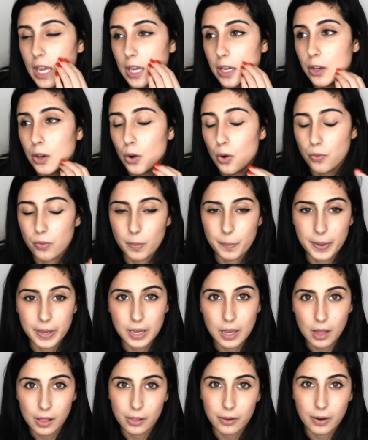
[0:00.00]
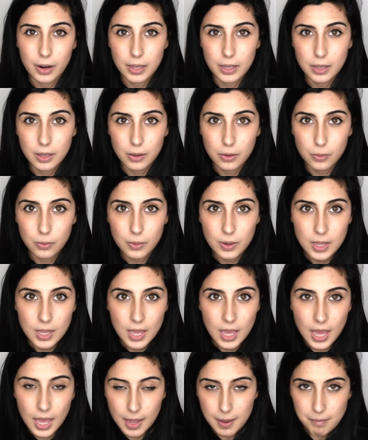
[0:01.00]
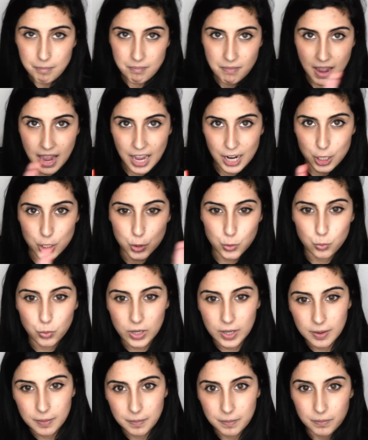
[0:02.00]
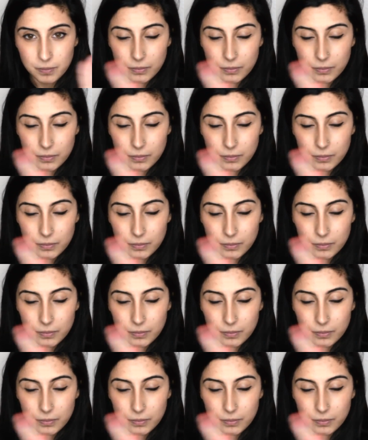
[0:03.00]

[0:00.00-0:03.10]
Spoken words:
and go from my color IQ and match what